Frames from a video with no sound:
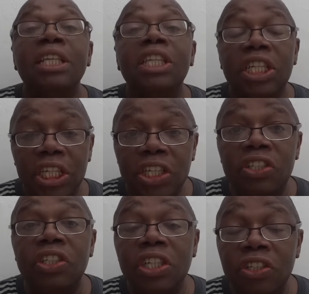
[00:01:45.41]
the
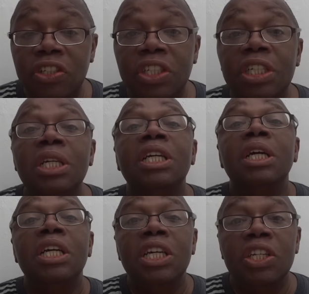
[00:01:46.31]
ECC
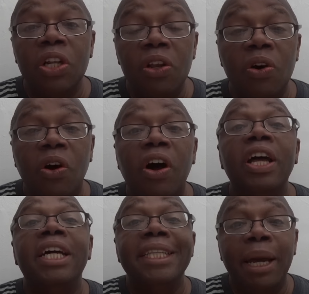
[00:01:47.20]
is a law
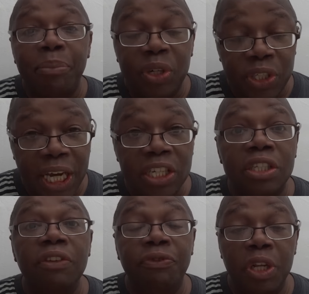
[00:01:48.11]
that protects
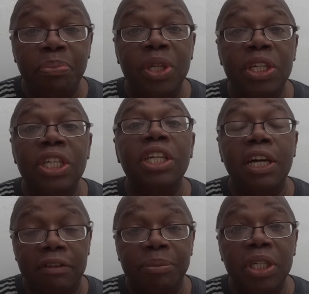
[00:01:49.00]
the Philippine
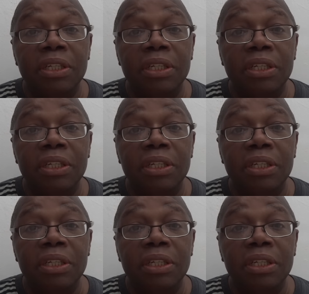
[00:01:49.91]
government